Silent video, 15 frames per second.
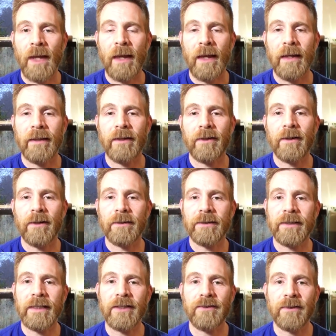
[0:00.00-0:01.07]
And they're called
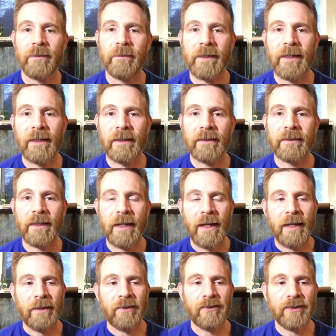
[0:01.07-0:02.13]
seed shrimp because
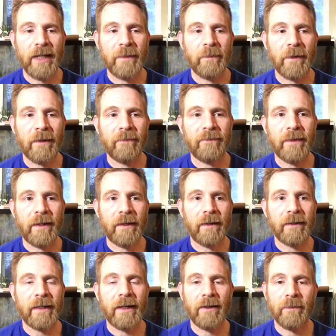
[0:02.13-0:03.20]
the shape of
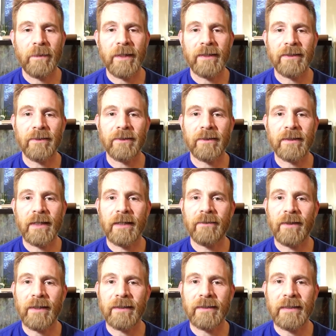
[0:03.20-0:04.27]
their carapace looks kind of
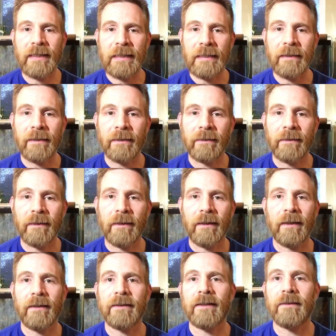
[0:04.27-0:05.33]
like a seed
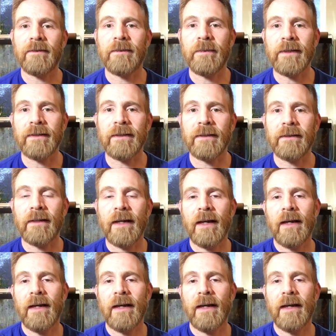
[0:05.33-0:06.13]
in some species.